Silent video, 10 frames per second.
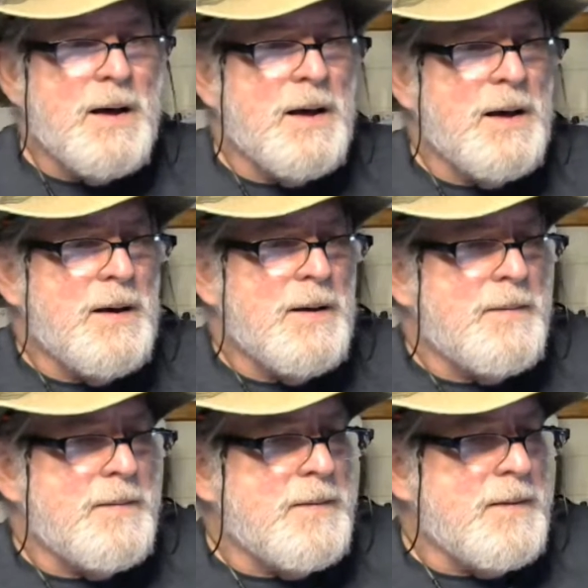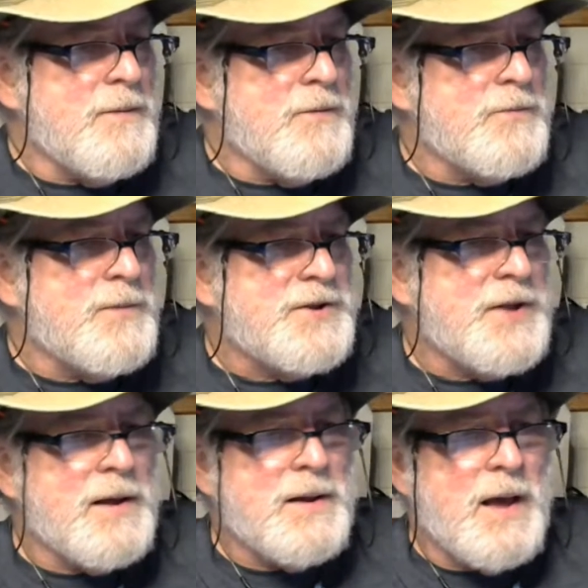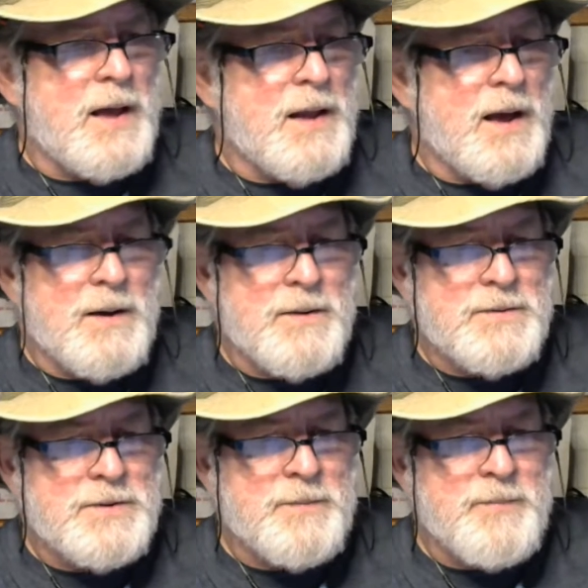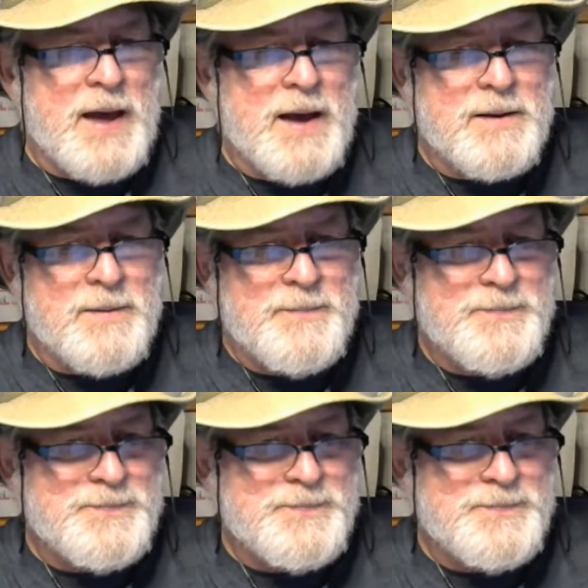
Uh, where's my sound at now? Is it back?